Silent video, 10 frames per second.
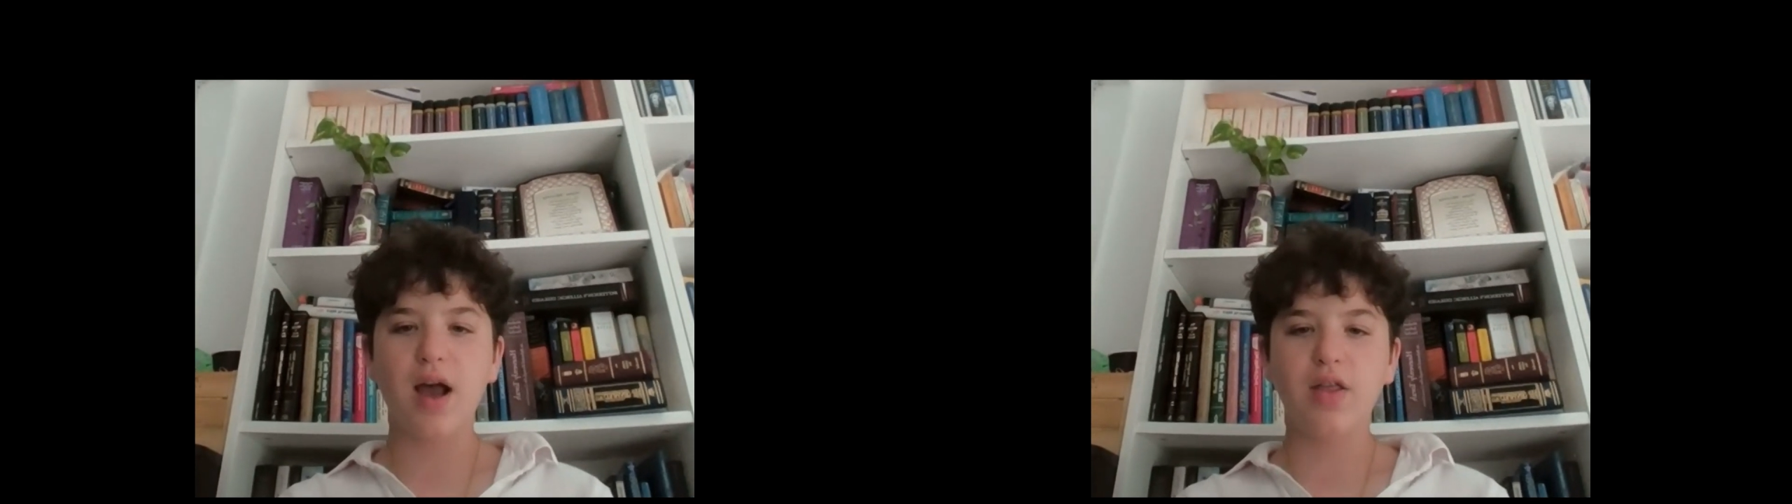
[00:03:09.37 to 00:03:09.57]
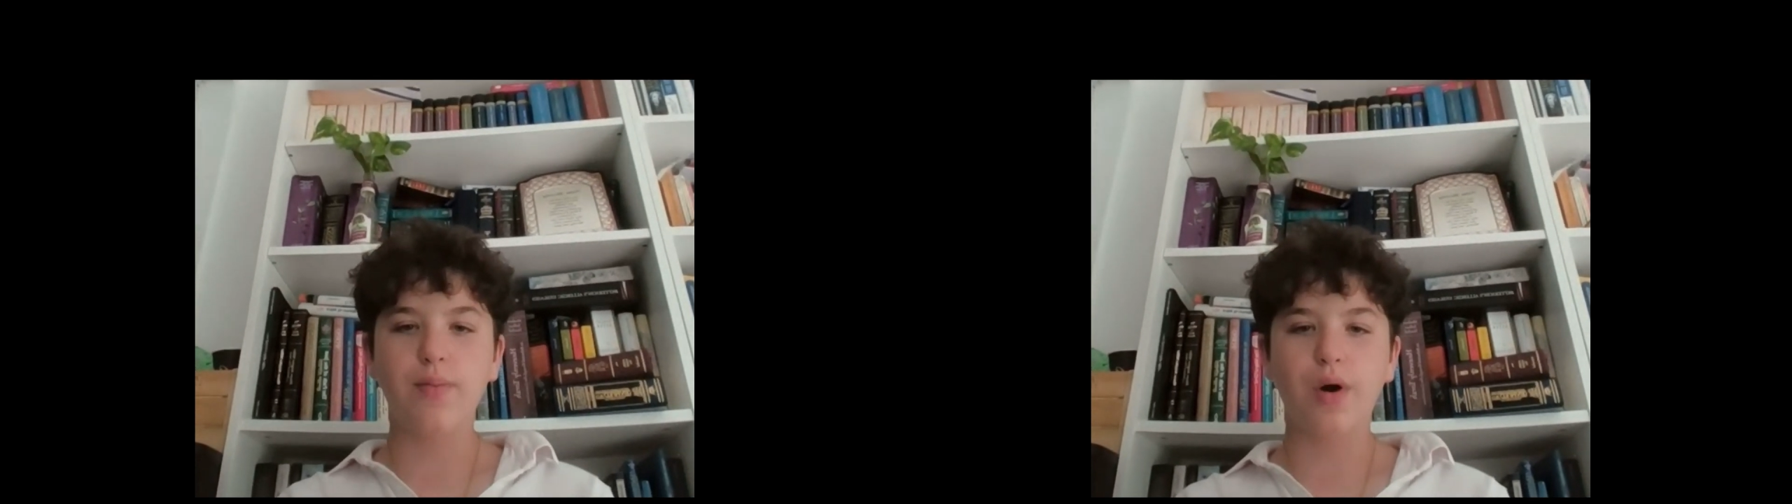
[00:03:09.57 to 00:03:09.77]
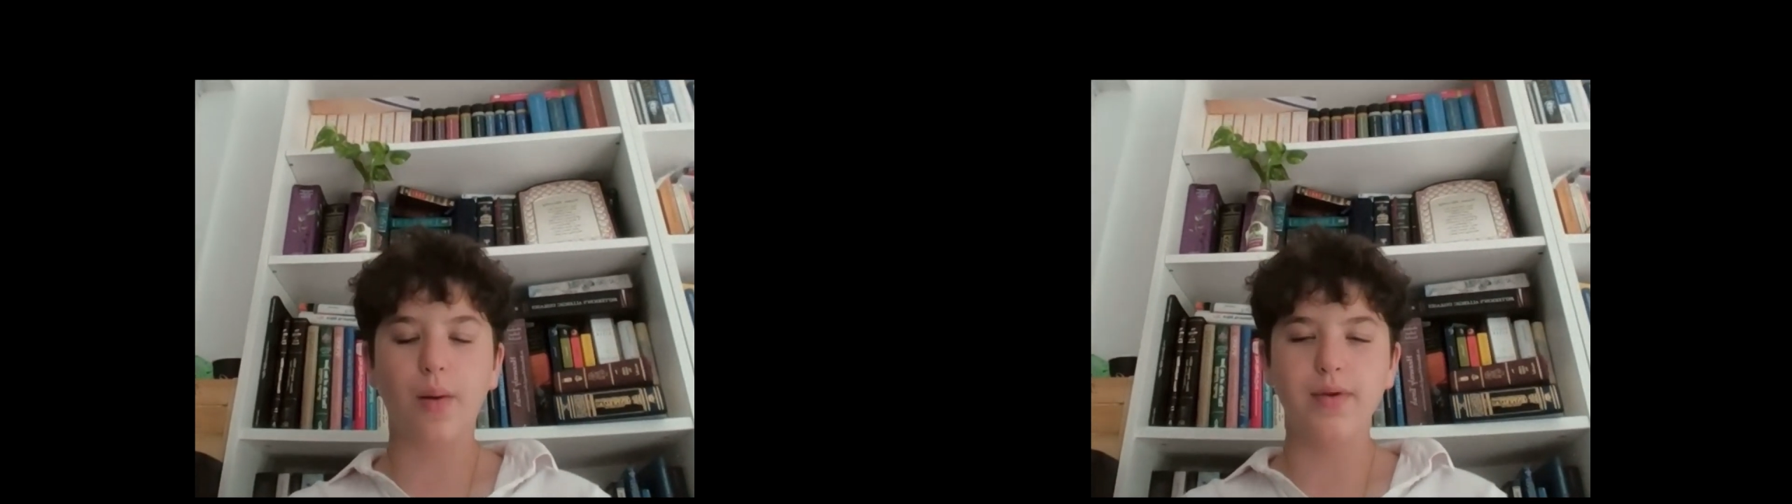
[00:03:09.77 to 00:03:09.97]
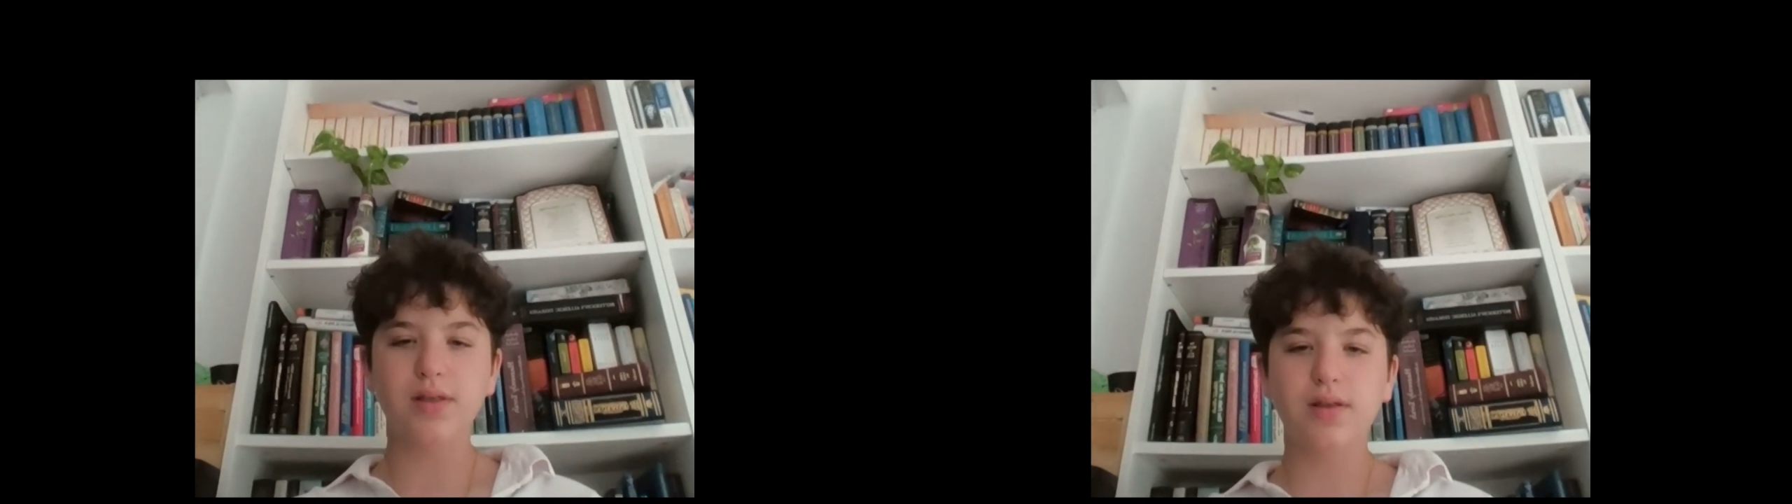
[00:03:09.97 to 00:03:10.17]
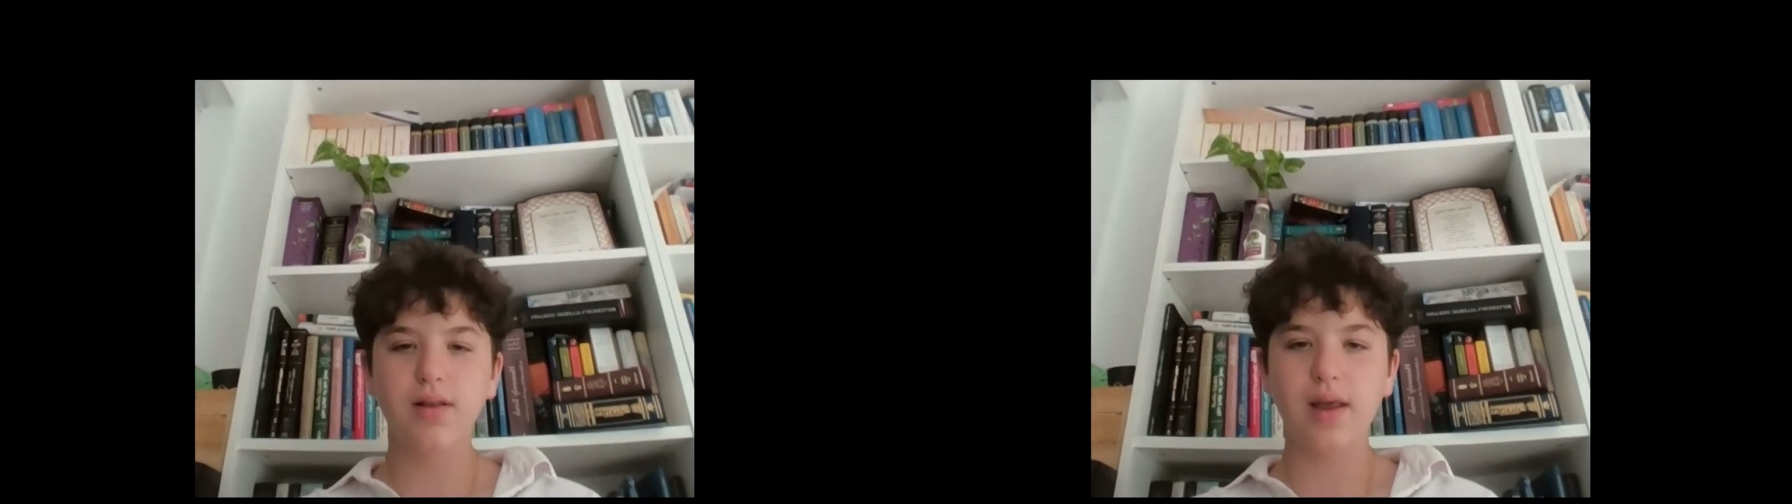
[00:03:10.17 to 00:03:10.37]
and the
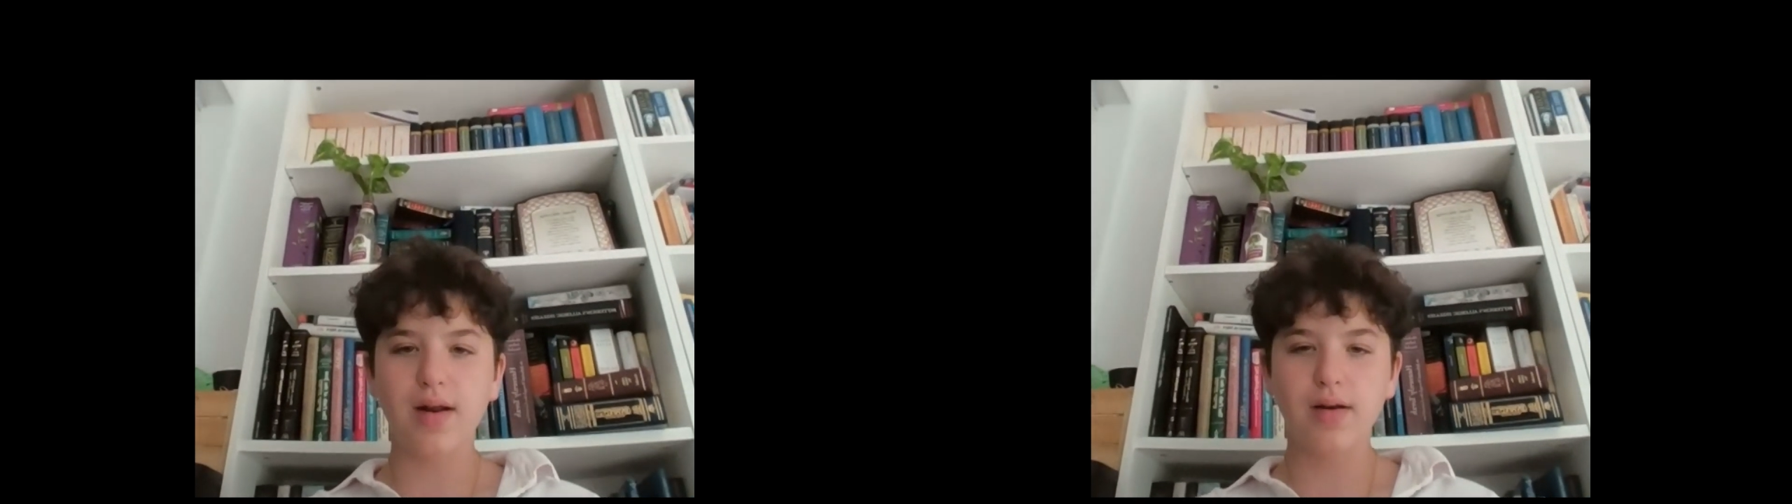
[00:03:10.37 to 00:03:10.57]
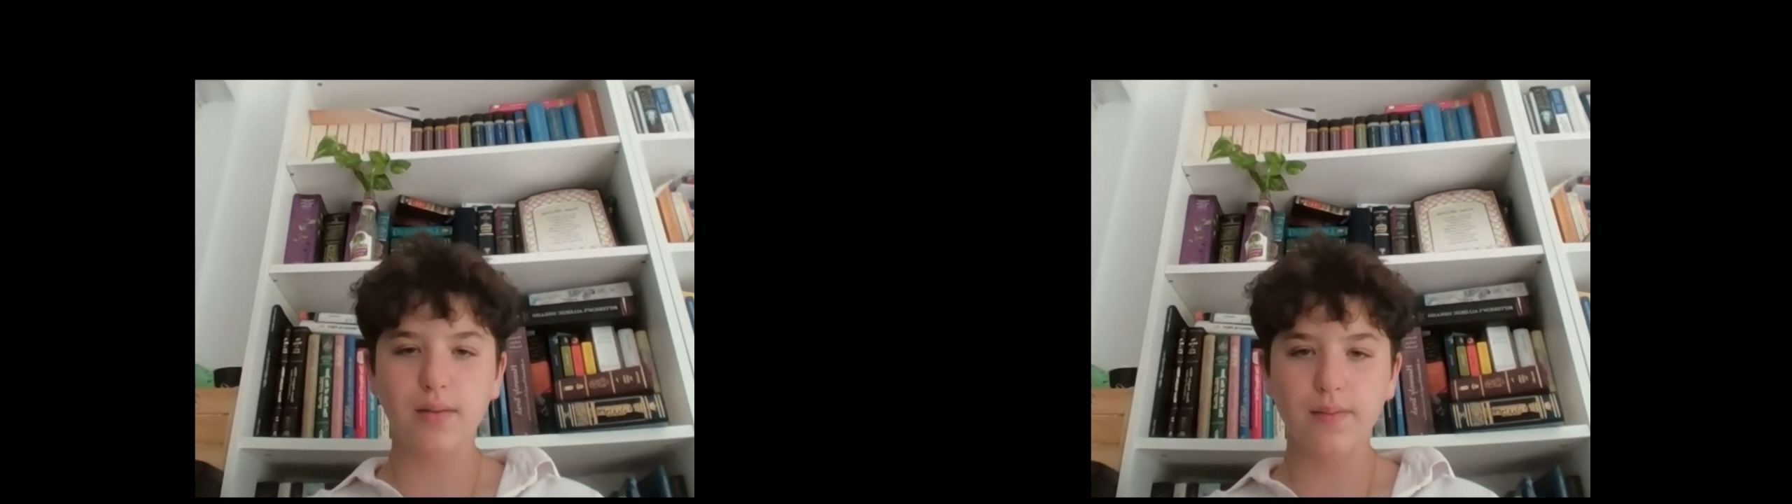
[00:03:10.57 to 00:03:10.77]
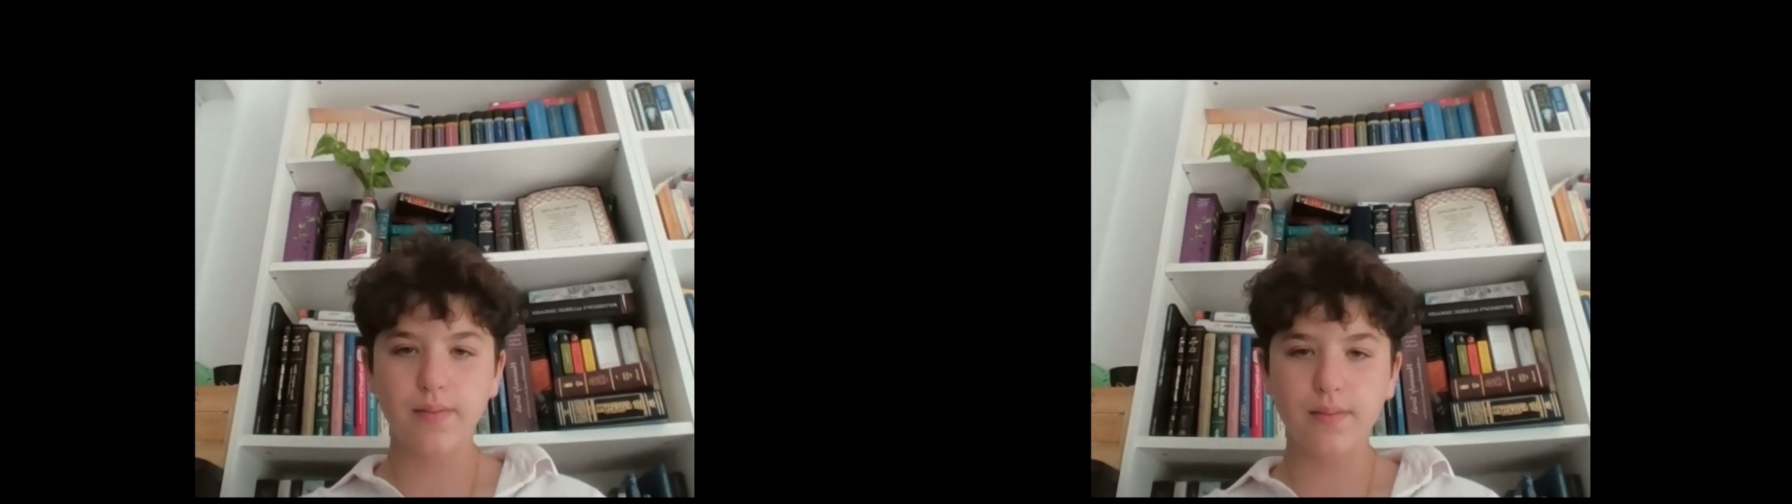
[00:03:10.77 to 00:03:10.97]
promised land.